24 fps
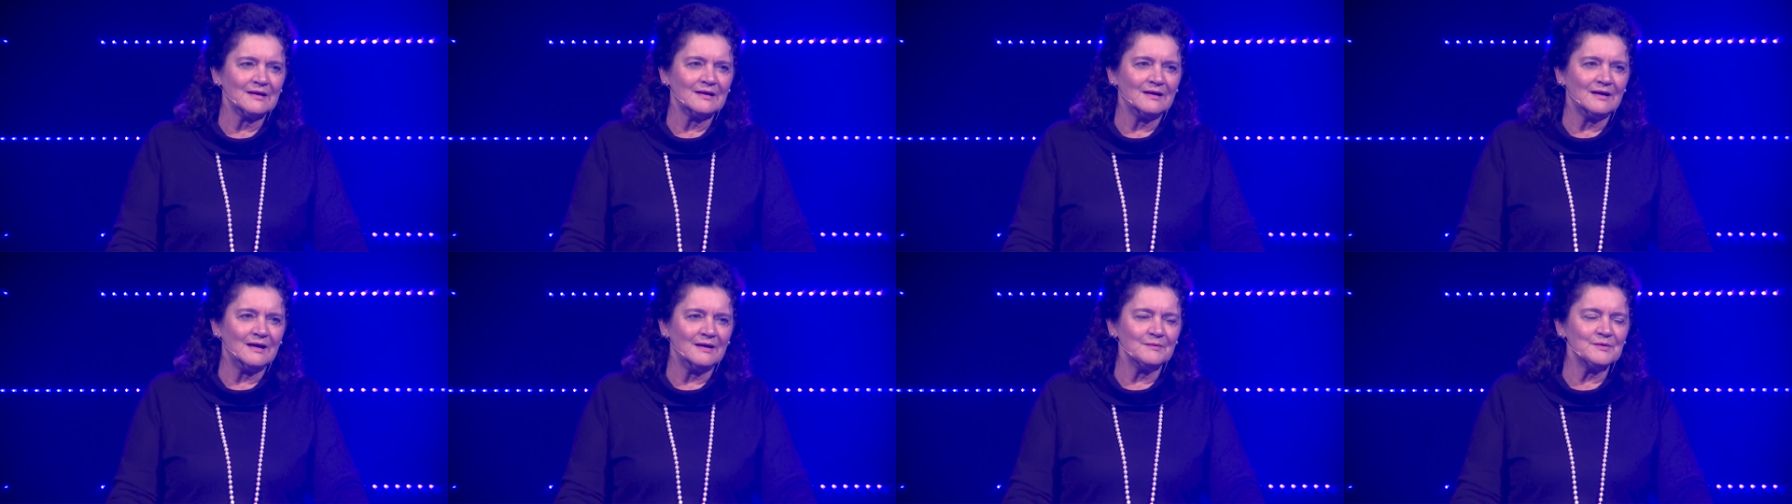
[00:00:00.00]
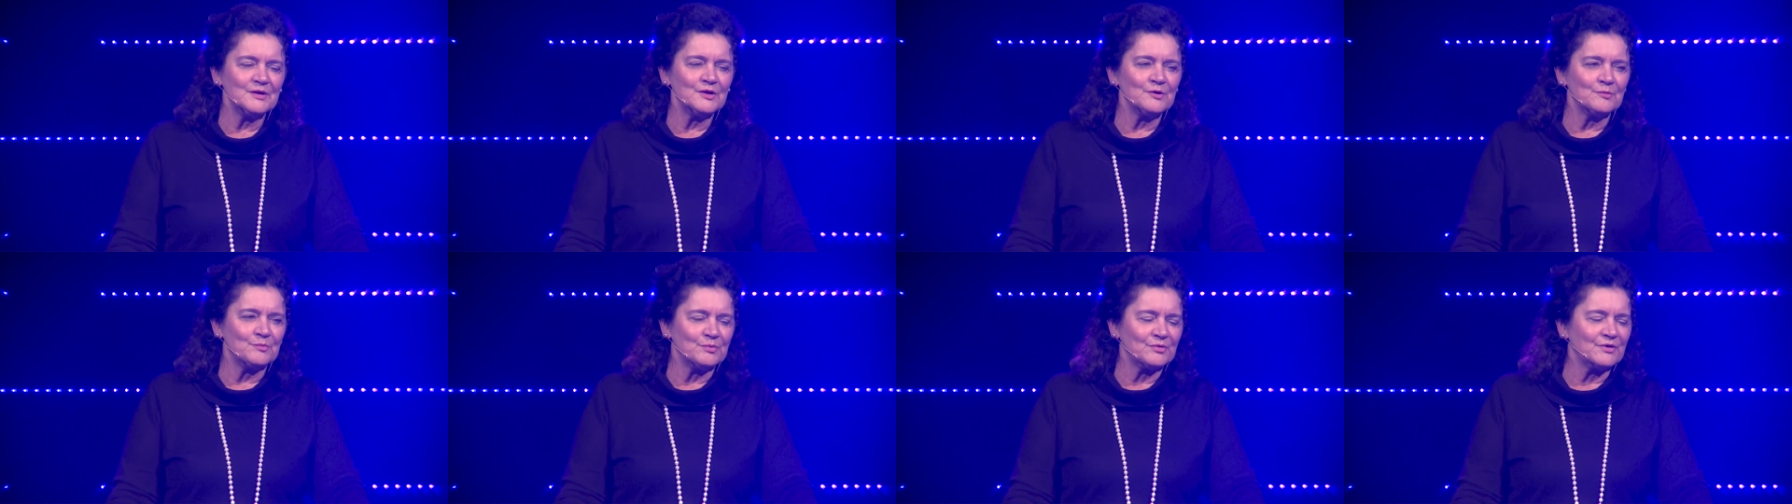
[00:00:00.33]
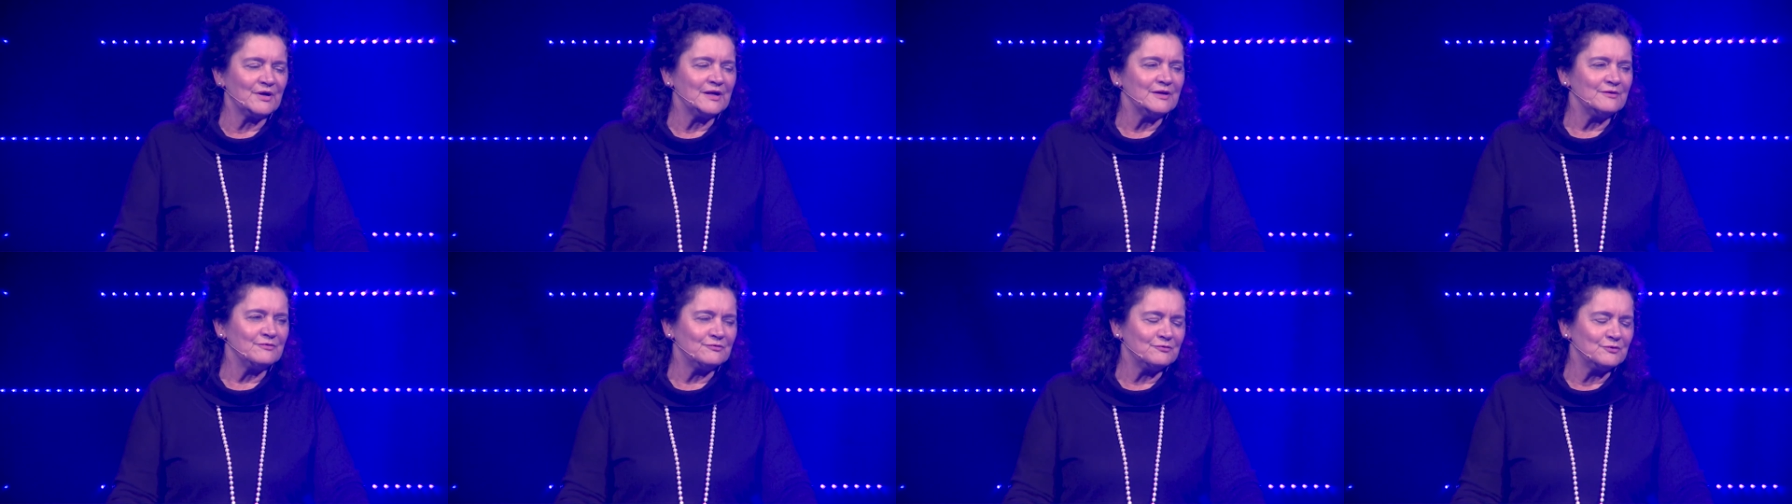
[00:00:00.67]
I'm going to
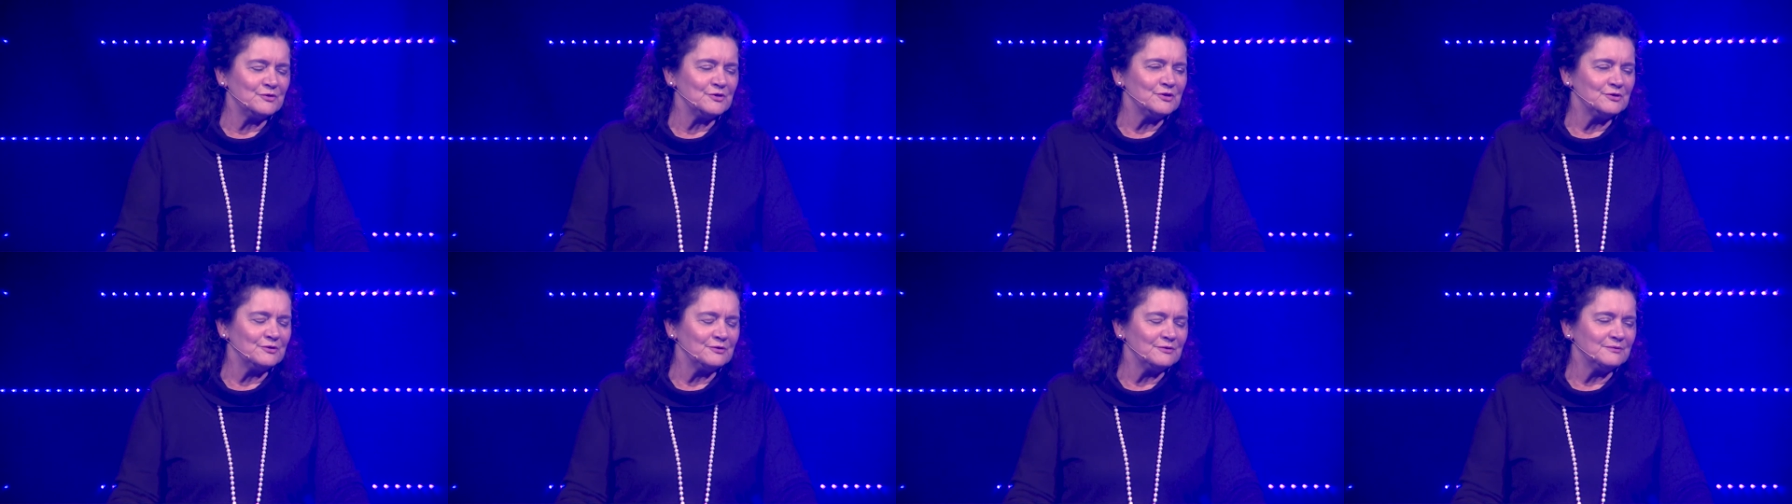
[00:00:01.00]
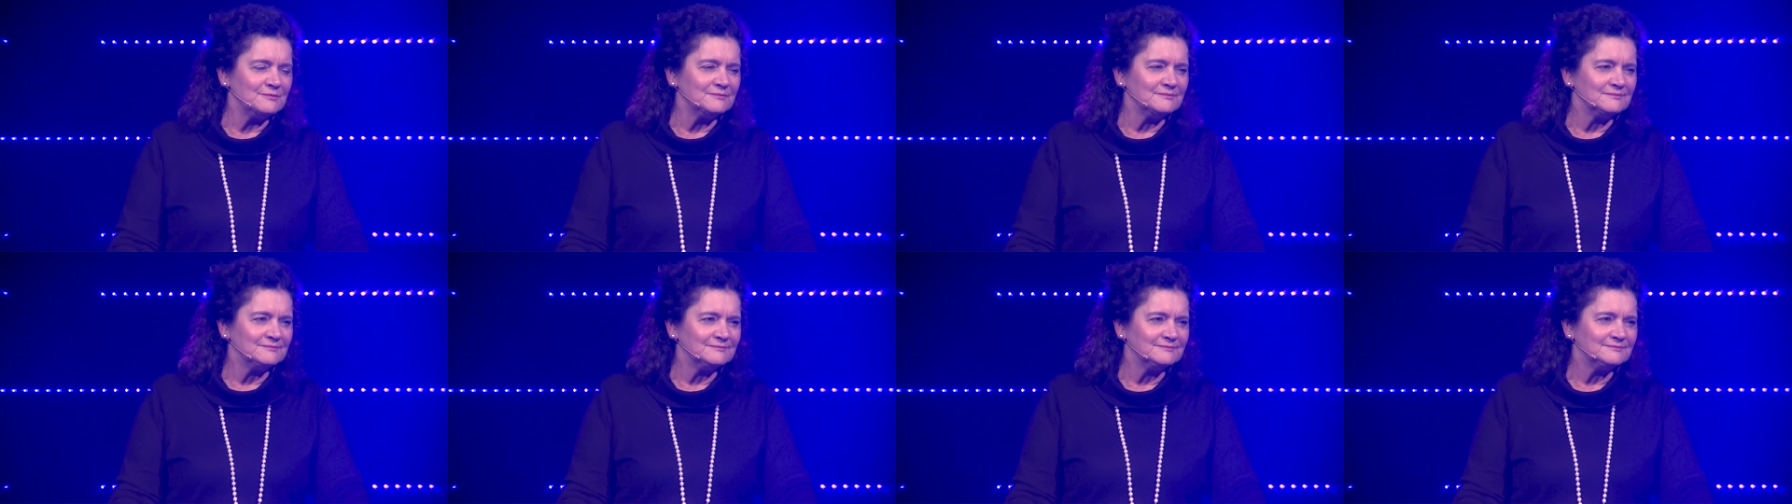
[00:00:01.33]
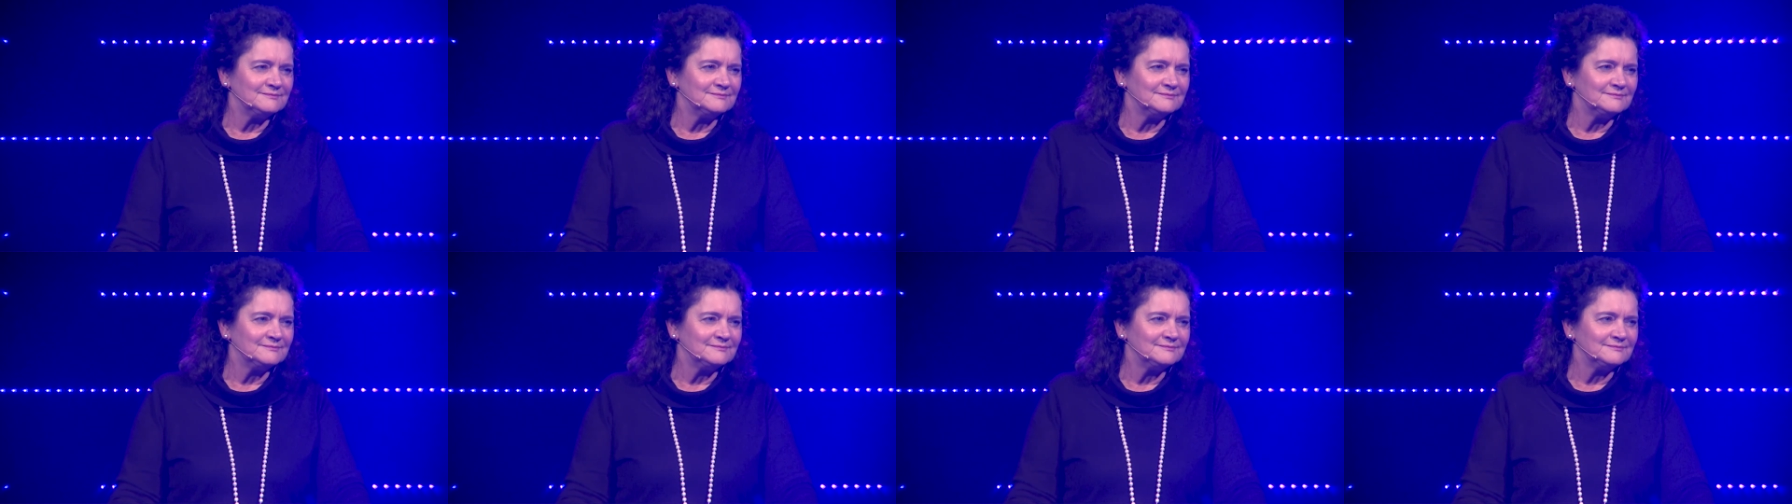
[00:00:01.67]
pray for you.
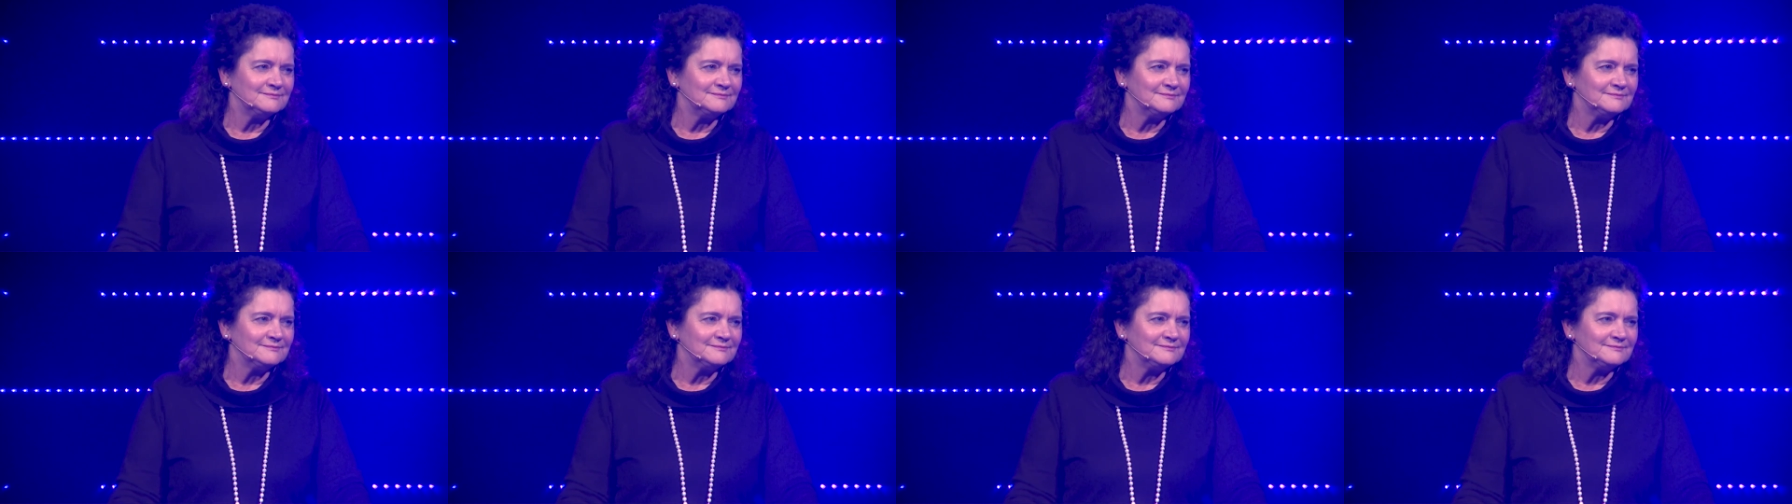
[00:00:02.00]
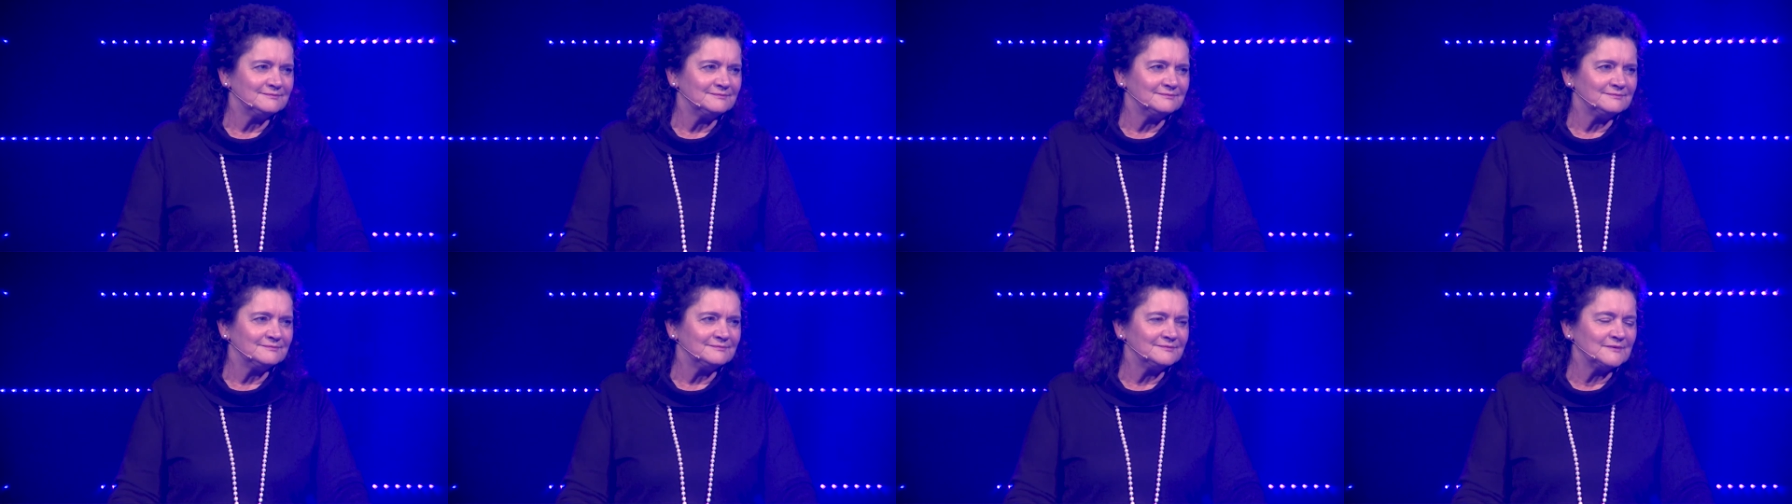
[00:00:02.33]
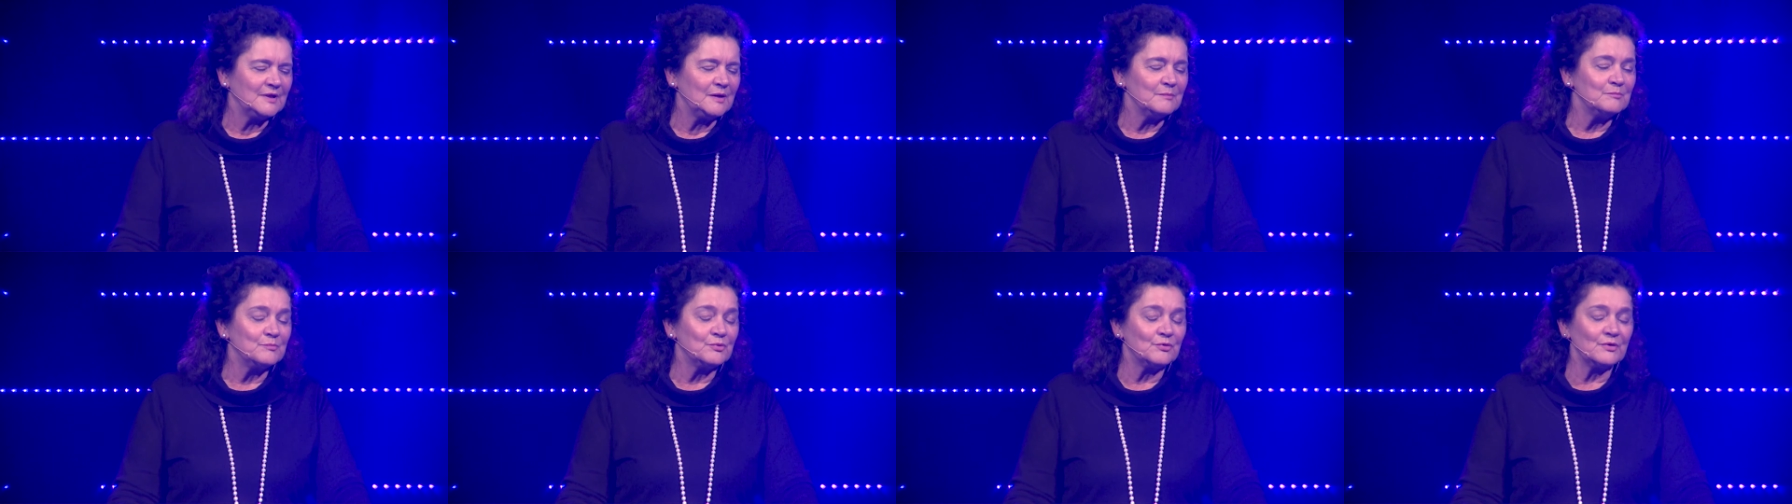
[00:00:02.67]

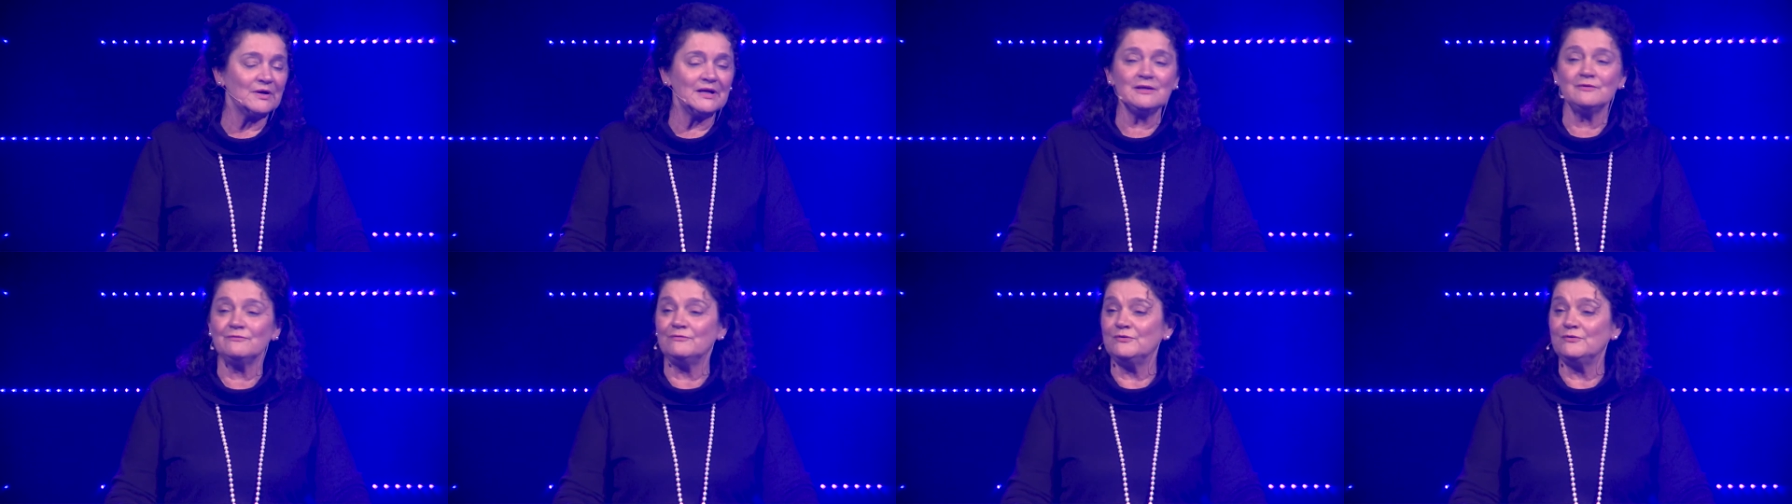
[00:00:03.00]
I'm praying